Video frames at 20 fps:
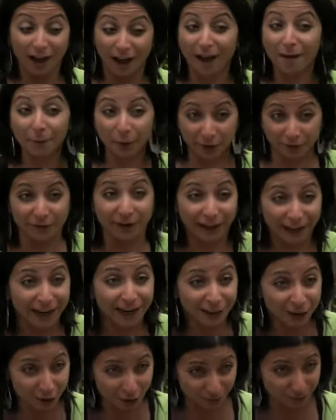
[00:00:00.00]
I'm on a
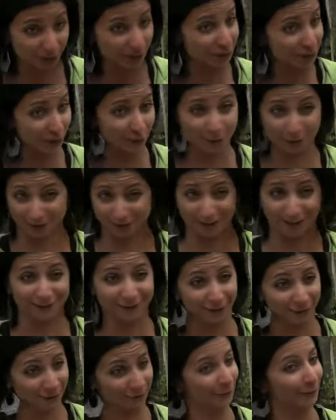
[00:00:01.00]
vacation because August I
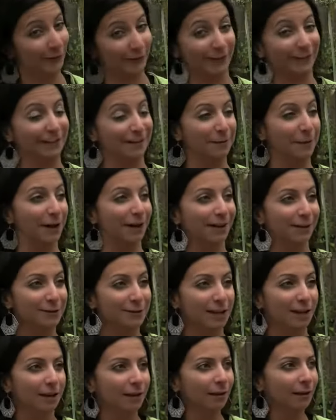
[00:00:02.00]
don't work in Lebanon. And I
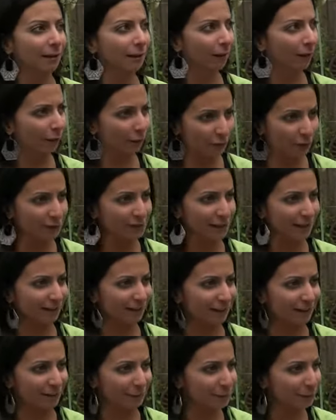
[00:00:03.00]
was like, of course I'll
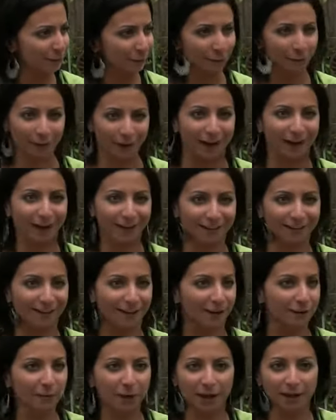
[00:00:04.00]
come. So yeah, I'll
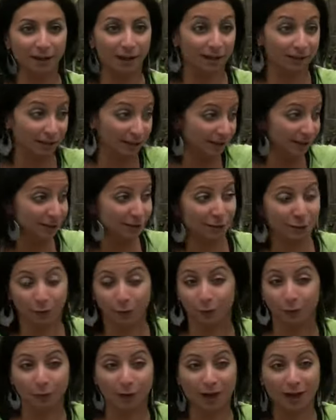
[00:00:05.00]
come. And I didn't know
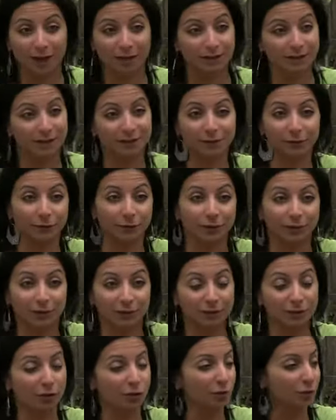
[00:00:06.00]
you guys and you
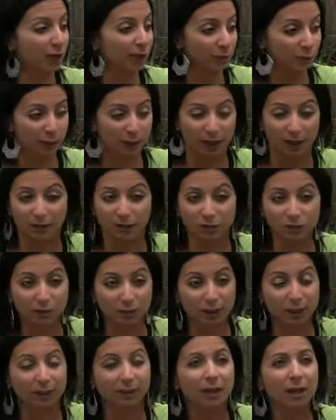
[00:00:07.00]
didn't know me and we got to
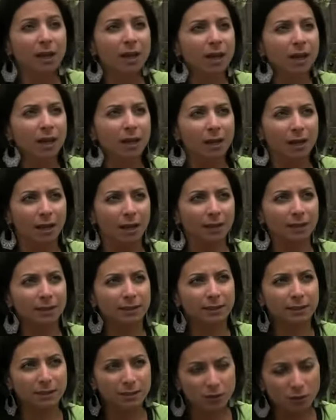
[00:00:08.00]
meet. And
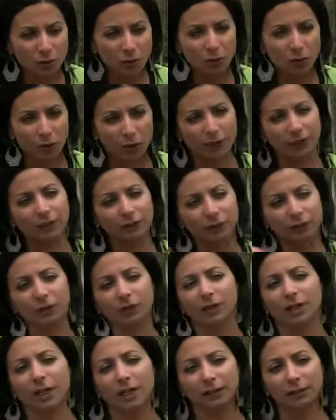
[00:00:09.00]
it's so great to
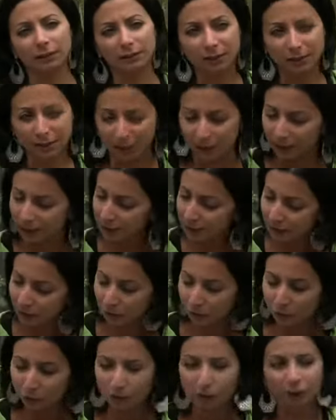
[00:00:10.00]
connect, really
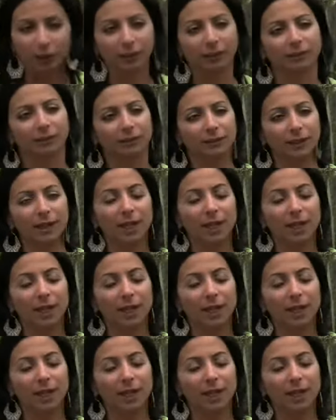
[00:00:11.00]
so great.